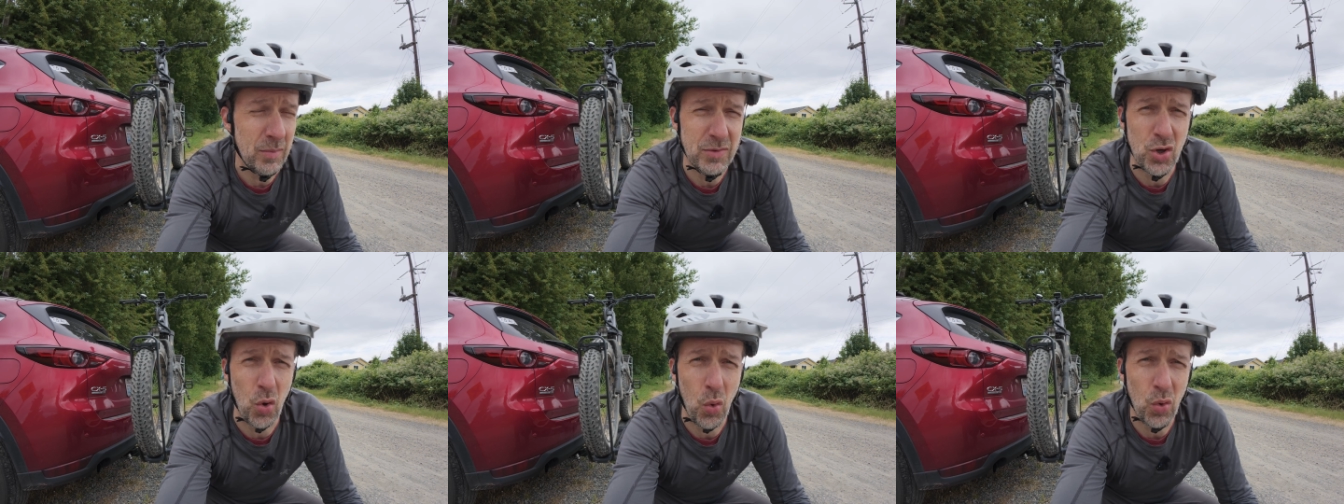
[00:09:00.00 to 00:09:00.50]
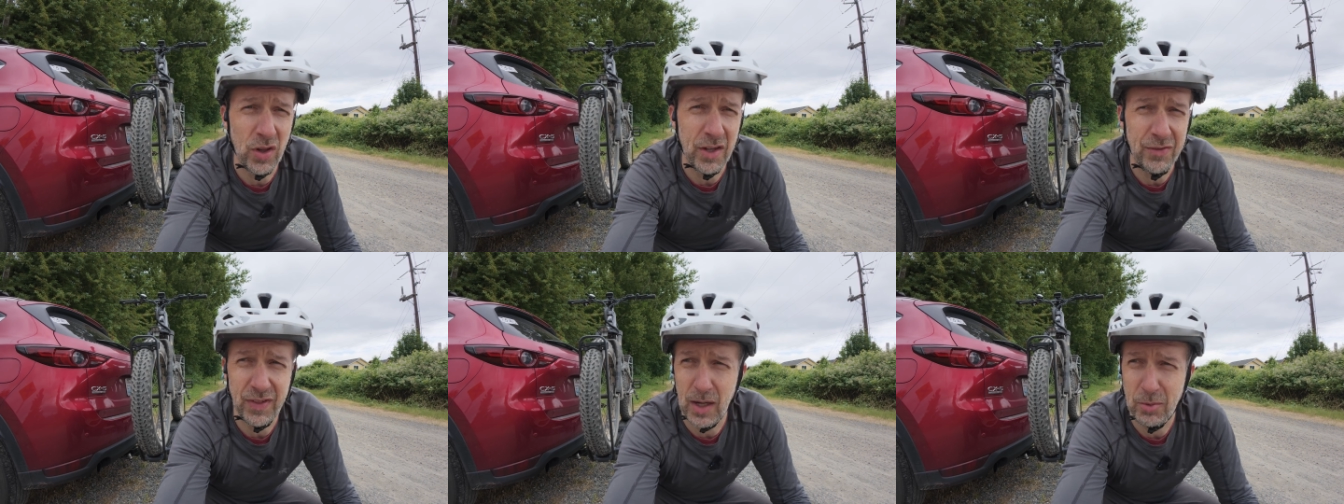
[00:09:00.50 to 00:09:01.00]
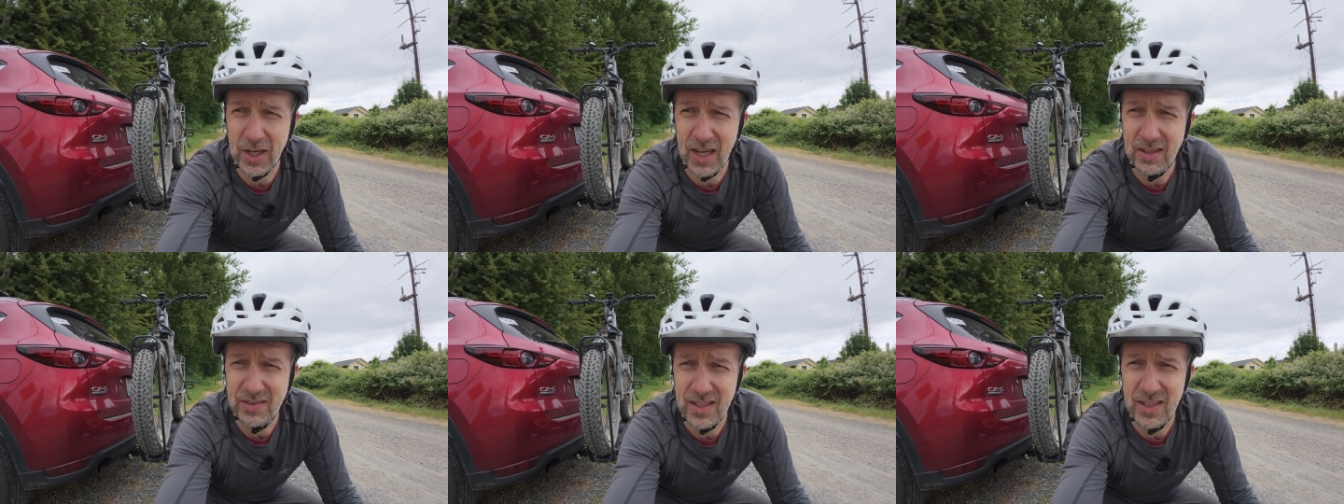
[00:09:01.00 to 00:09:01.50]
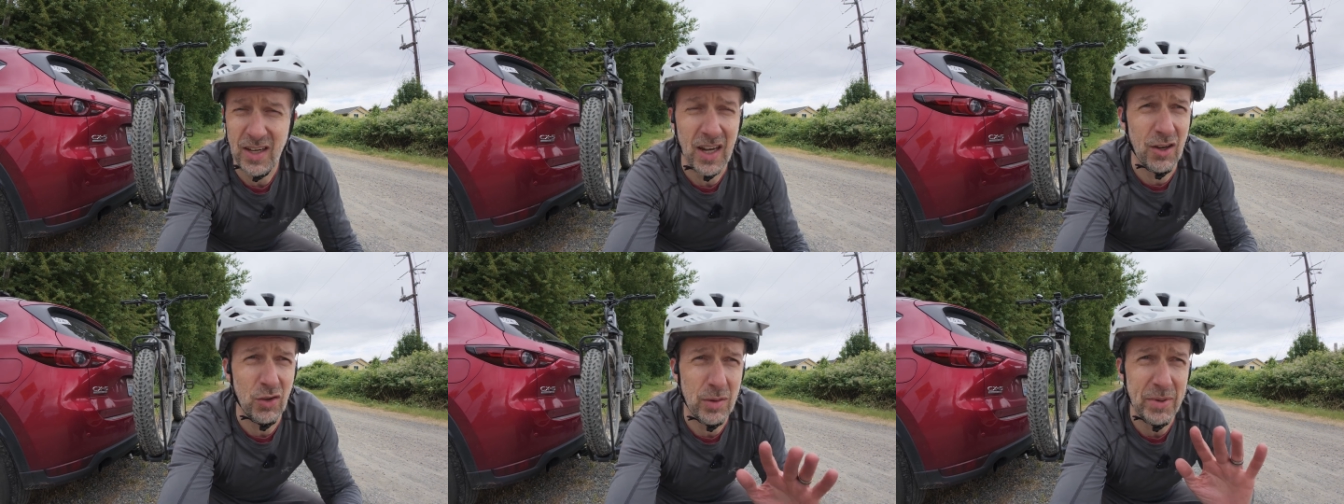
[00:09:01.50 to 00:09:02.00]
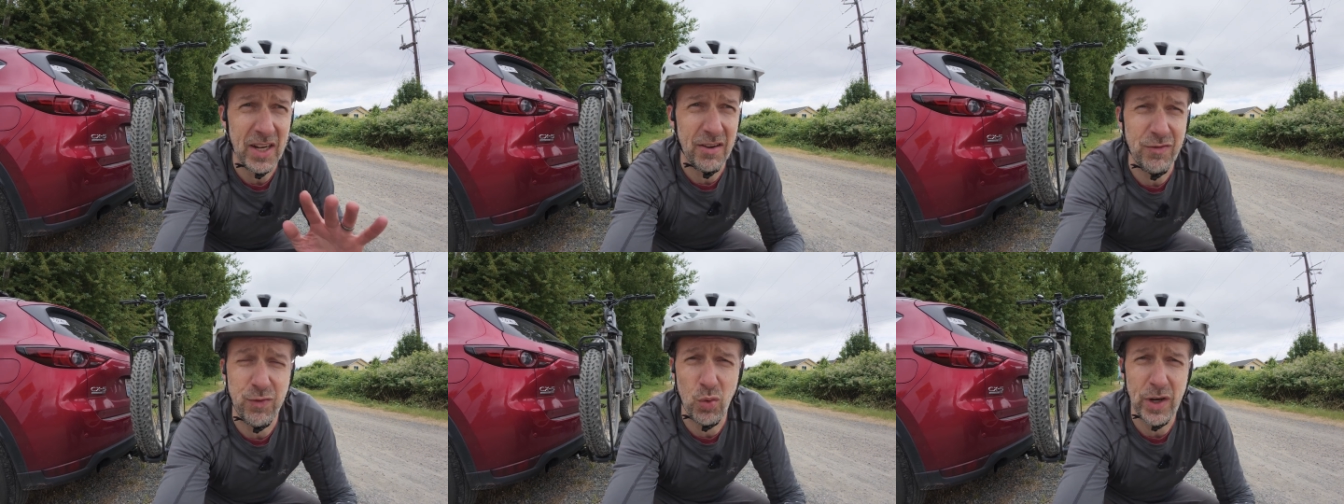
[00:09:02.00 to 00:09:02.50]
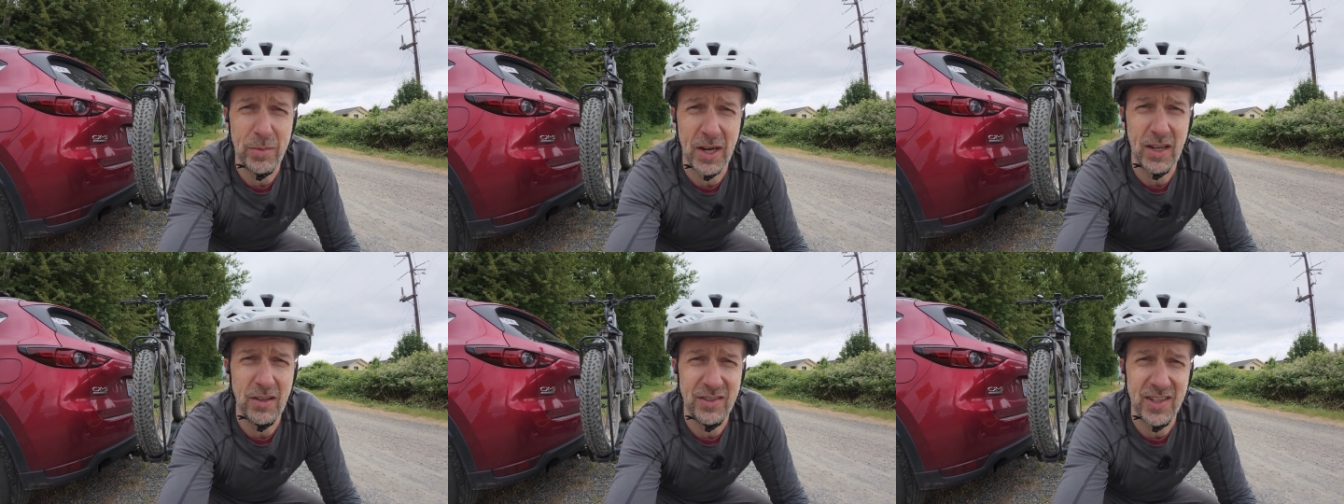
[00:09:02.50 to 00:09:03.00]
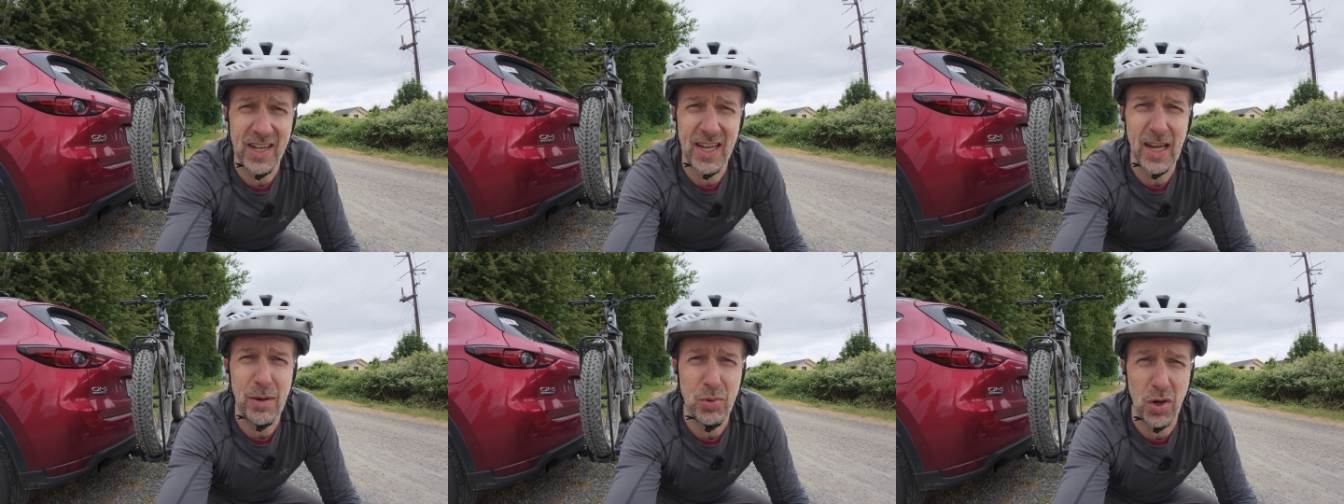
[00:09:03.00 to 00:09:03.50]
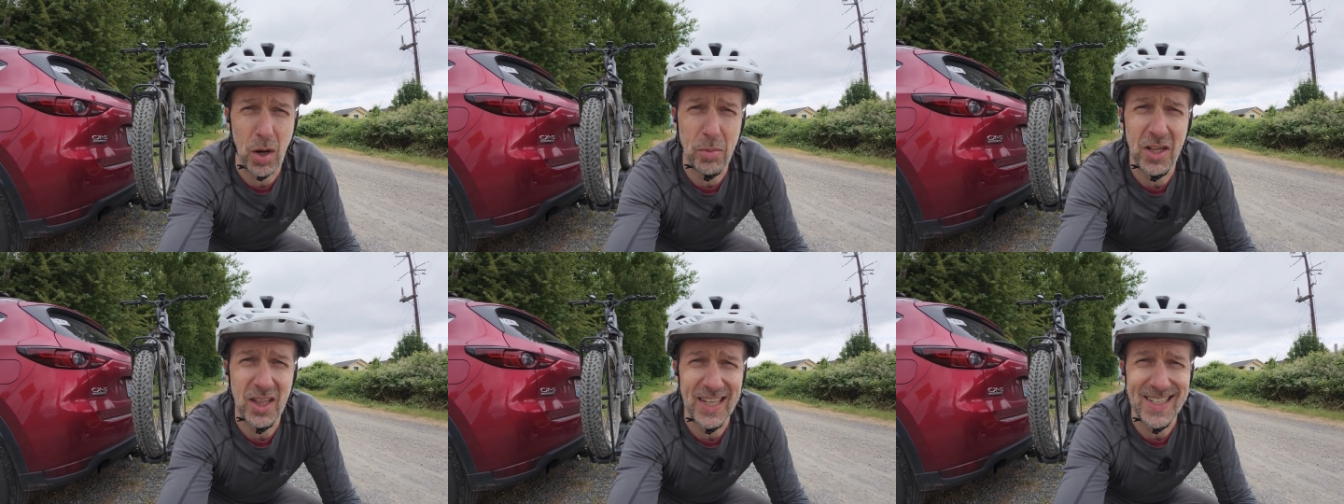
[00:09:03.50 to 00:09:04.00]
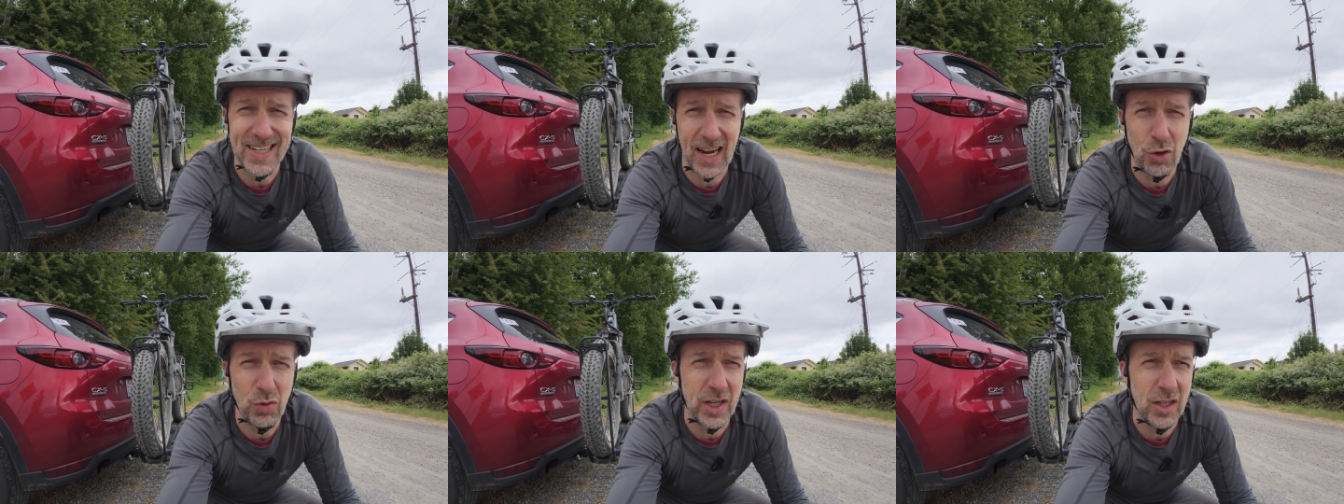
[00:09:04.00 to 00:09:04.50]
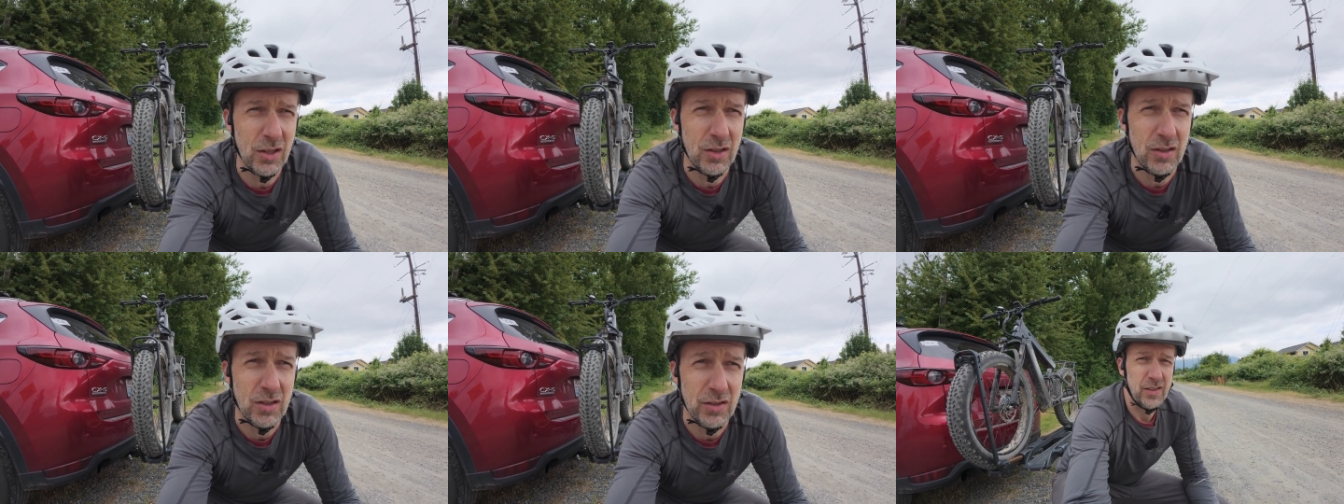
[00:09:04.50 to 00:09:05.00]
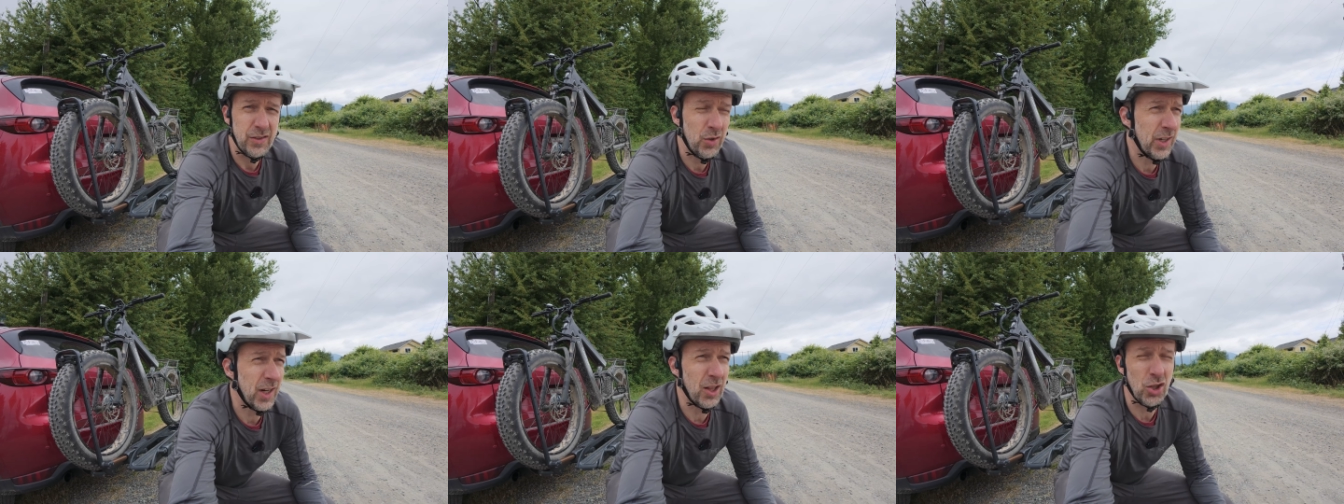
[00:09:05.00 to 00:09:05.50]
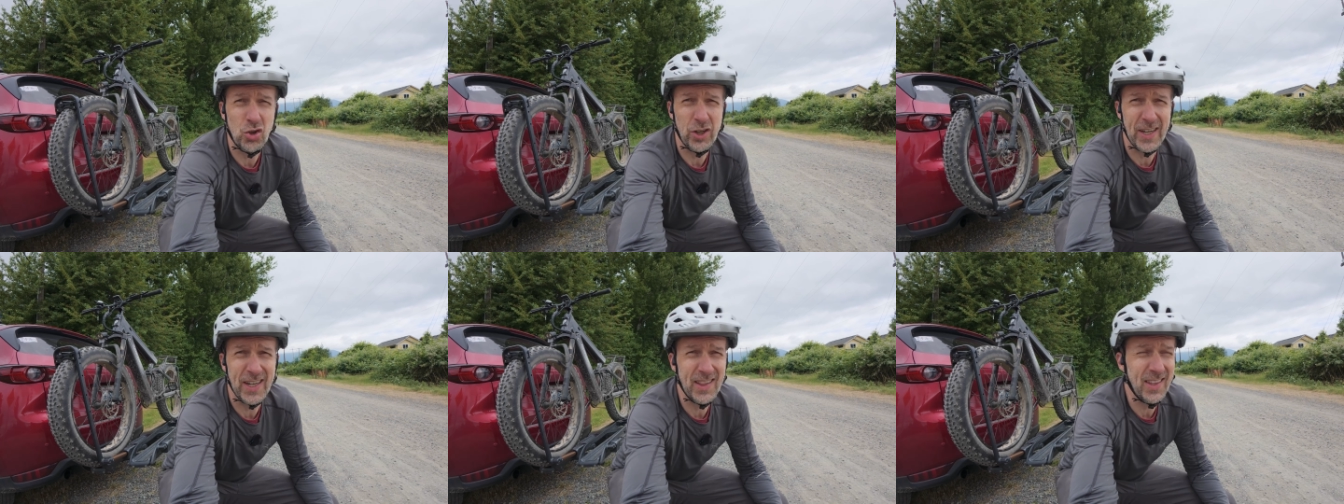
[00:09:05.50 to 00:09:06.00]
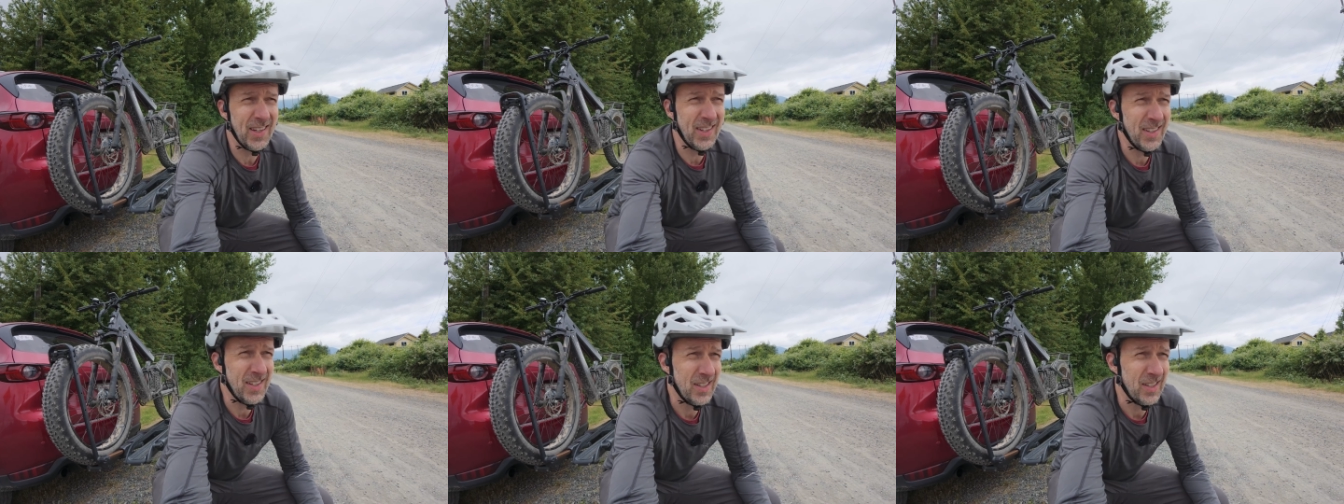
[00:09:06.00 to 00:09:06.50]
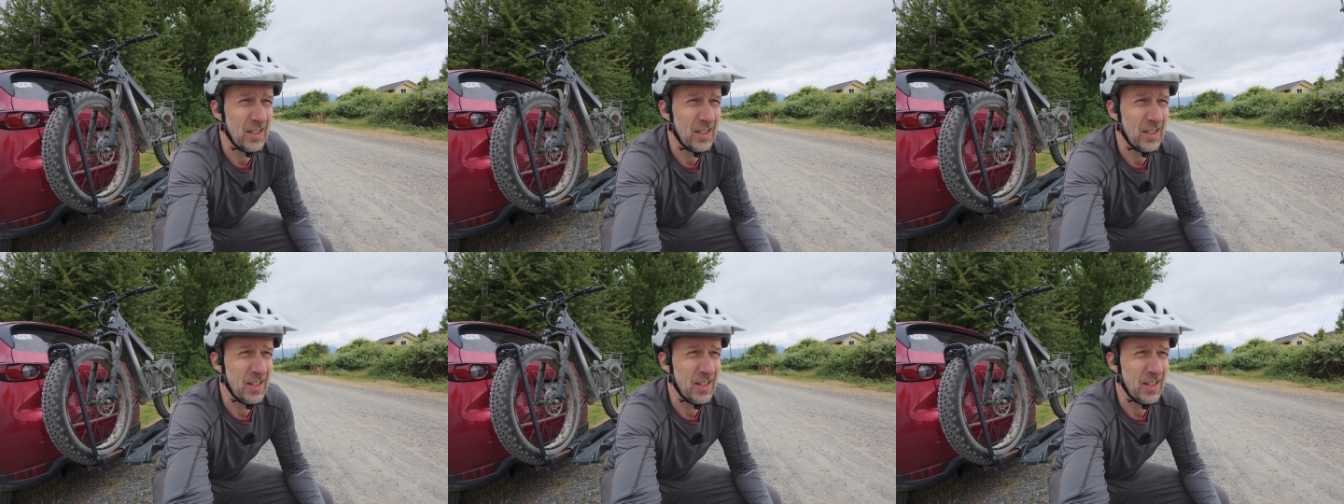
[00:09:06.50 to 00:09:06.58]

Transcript: I'm totally flabbergasted. I only made it 40 miles today, predominantly downhill. So did I learn anything?